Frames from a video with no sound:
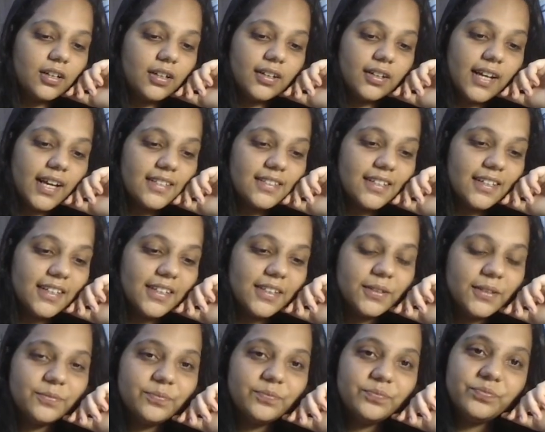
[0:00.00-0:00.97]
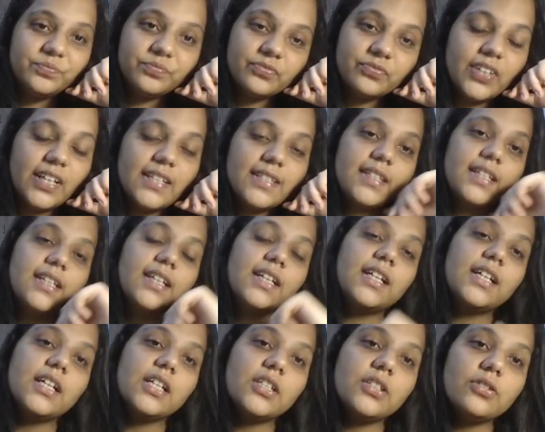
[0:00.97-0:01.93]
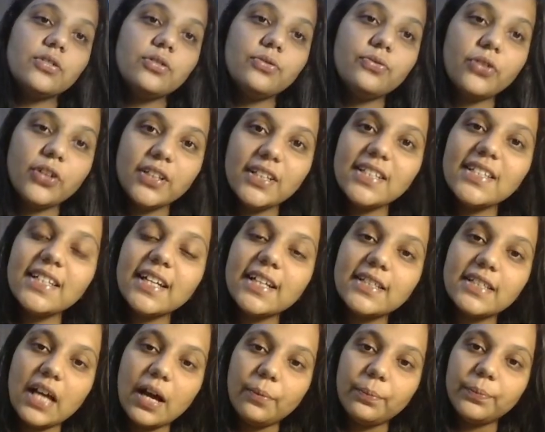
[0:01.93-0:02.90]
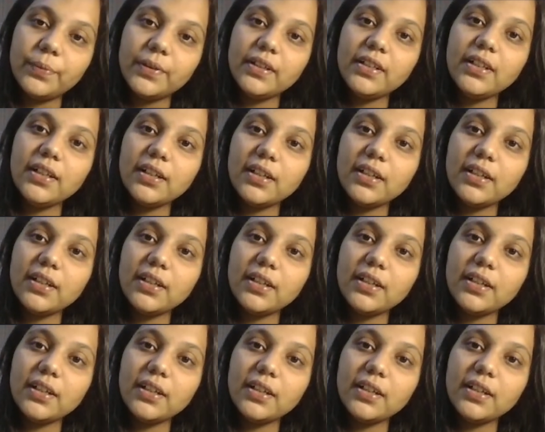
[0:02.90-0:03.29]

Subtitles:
Nice, right? Nice. So for this example,